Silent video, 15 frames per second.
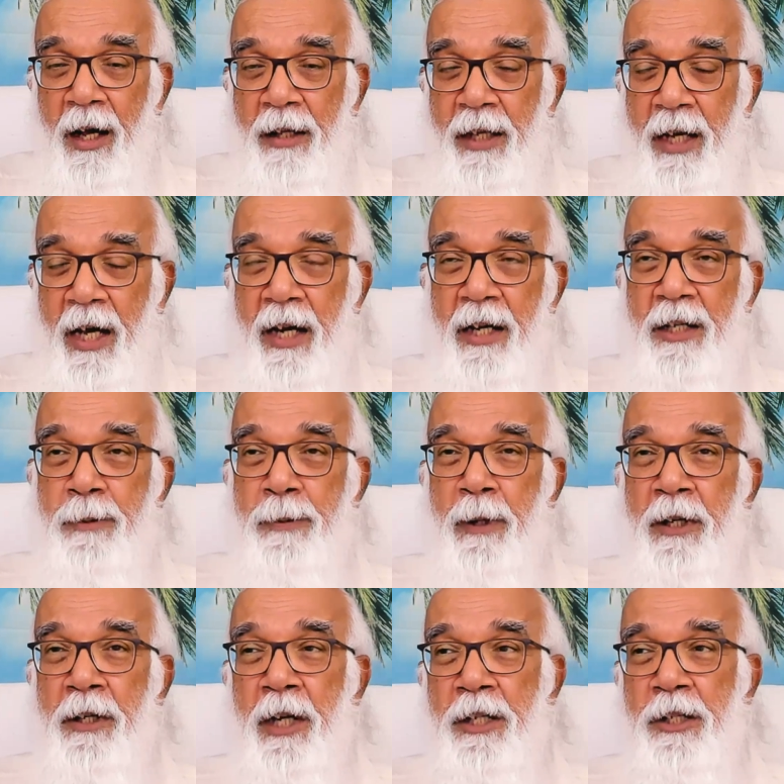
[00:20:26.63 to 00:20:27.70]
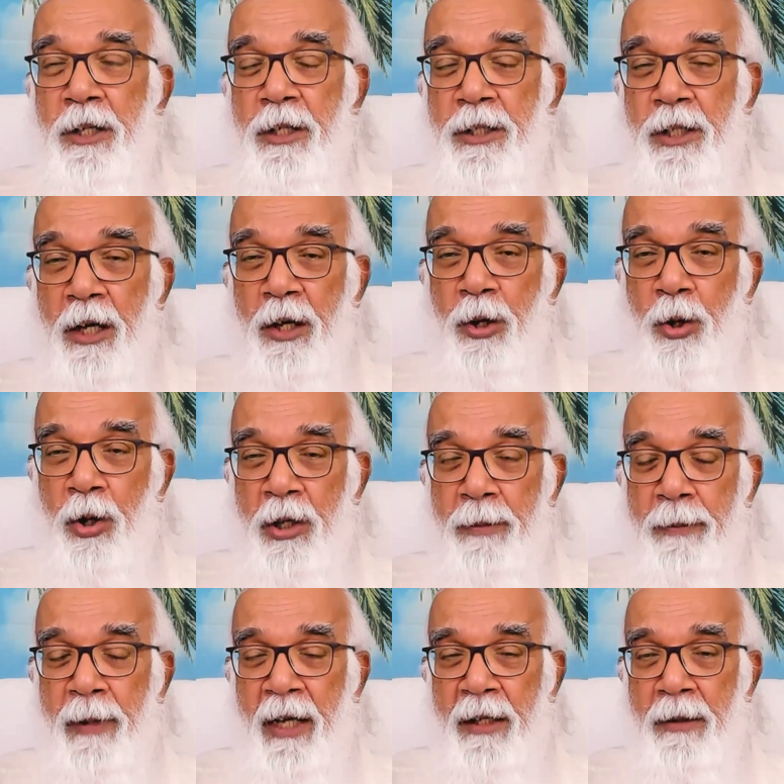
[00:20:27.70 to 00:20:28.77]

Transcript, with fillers: Their expectations are not